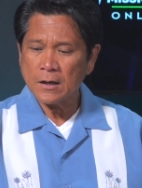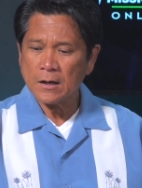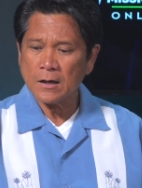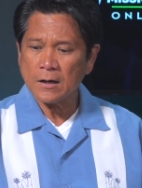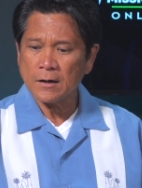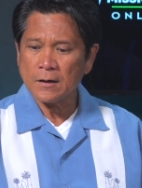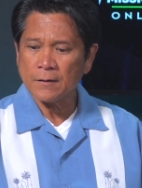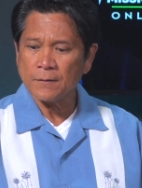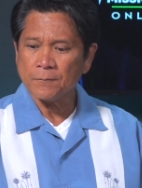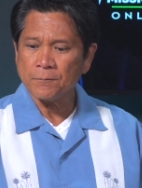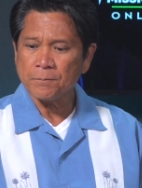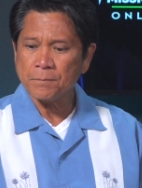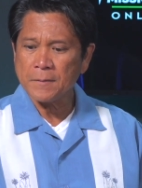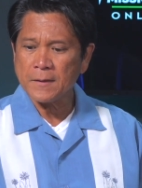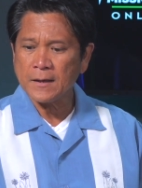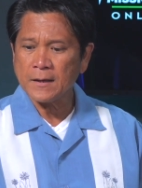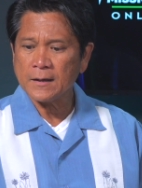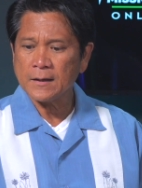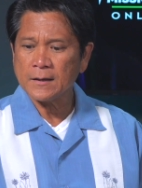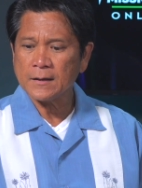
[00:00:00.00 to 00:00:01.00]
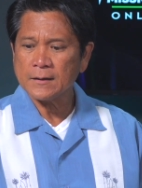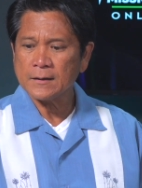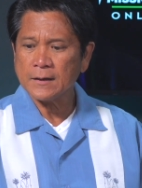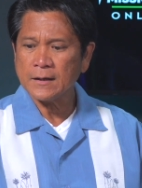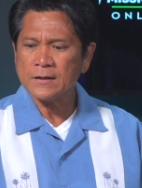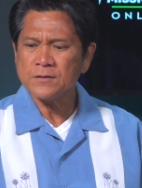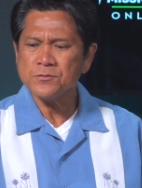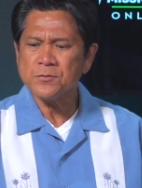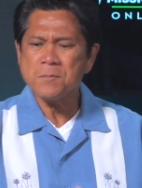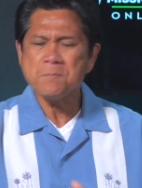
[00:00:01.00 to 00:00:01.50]

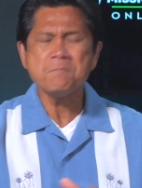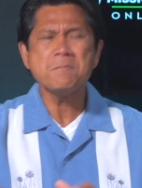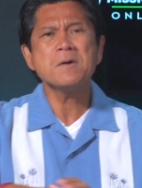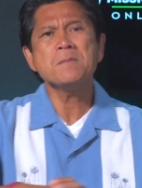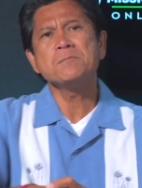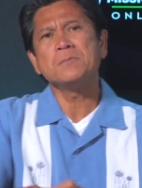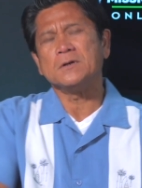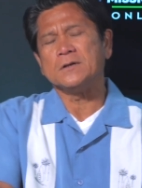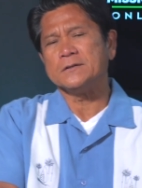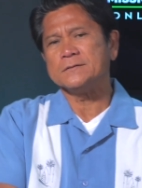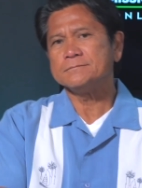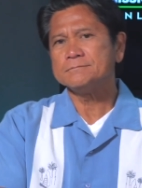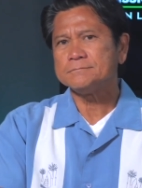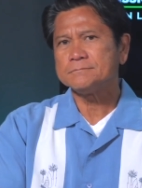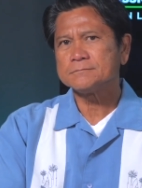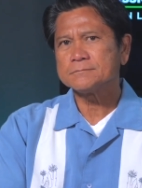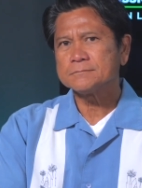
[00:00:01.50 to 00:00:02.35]
And remember